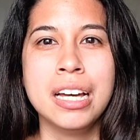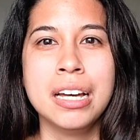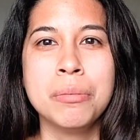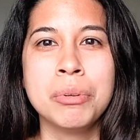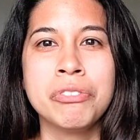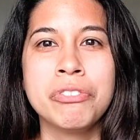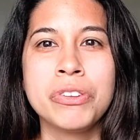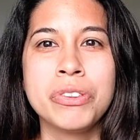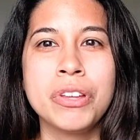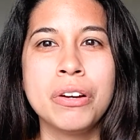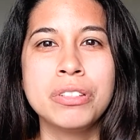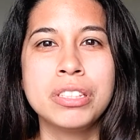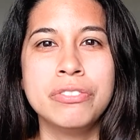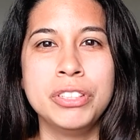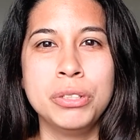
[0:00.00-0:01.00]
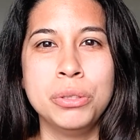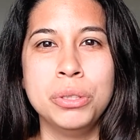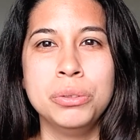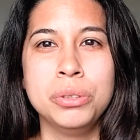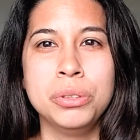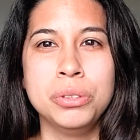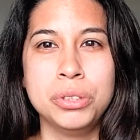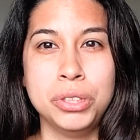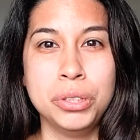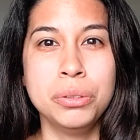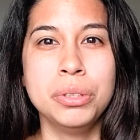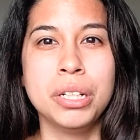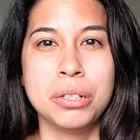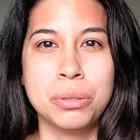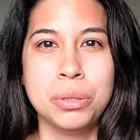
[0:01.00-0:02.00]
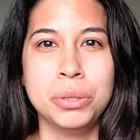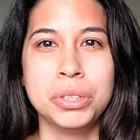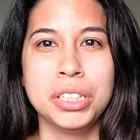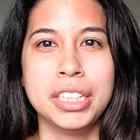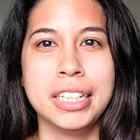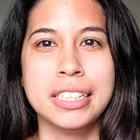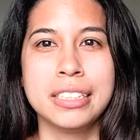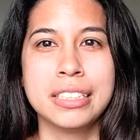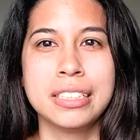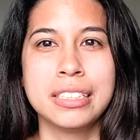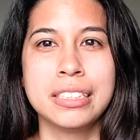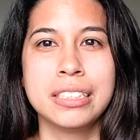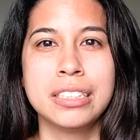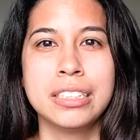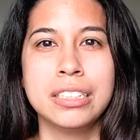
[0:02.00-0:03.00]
But for those of you who do know who she is,